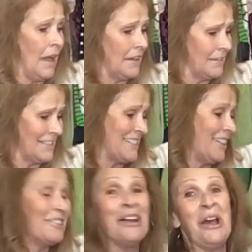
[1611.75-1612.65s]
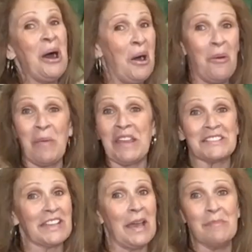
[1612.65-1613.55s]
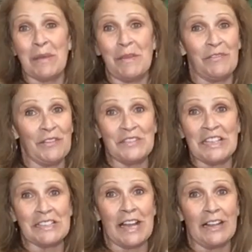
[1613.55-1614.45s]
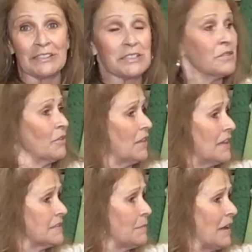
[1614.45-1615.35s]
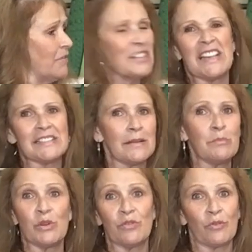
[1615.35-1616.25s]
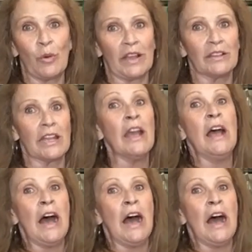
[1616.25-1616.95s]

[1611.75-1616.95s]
I'm still hoping to get maybe $15 for this, but if it doesn't move quickly,